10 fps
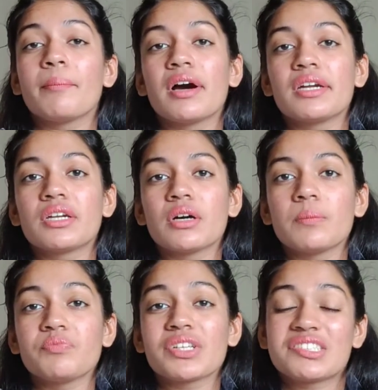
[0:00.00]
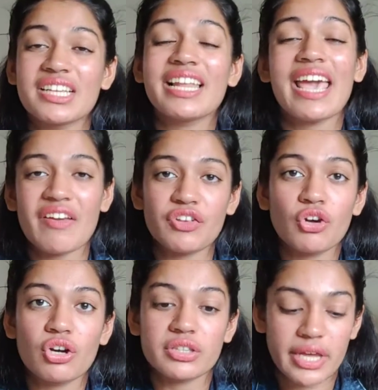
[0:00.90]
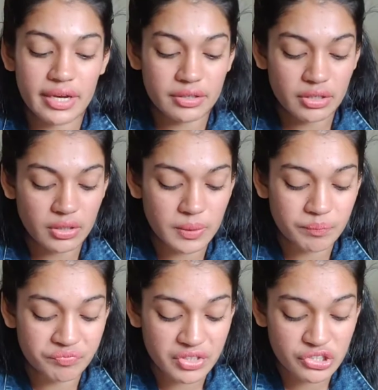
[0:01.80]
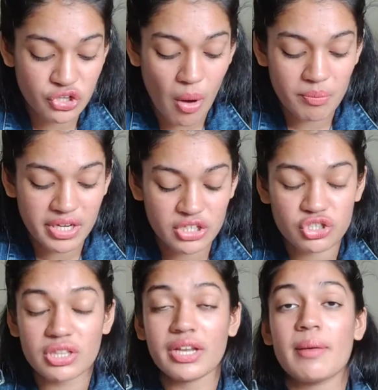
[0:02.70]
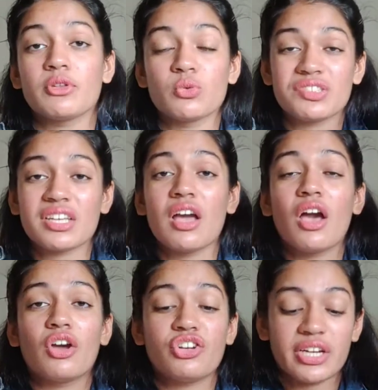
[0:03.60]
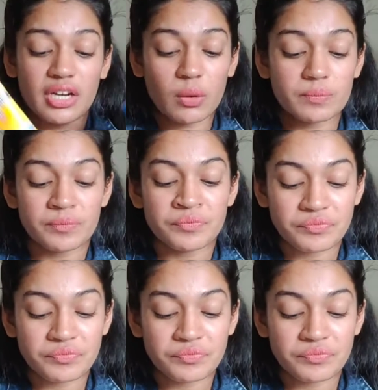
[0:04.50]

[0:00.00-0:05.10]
but still heavier than this combination that I'm using right now.